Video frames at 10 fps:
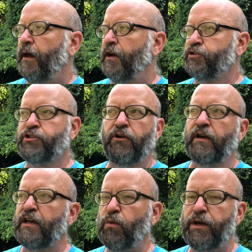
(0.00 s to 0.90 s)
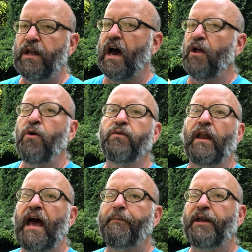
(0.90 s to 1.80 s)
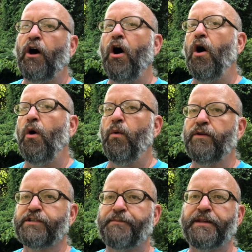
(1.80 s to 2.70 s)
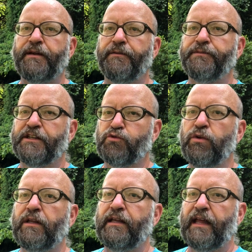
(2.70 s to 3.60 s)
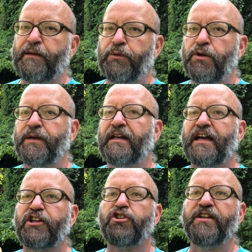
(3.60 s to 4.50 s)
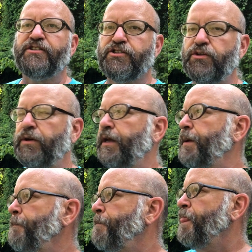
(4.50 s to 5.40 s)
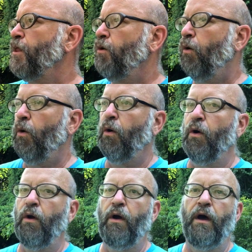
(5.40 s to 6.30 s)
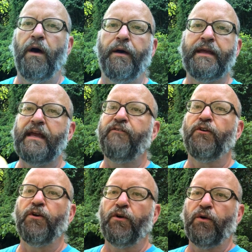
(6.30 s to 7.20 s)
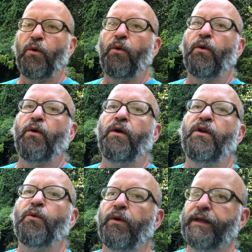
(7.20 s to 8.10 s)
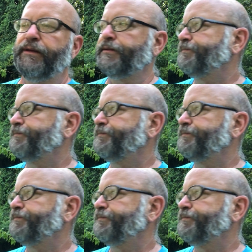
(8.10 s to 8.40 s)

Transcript: Certainly would not overlap at all with something that's really late blooming like a Tennessee or a Kiefer or an Orient.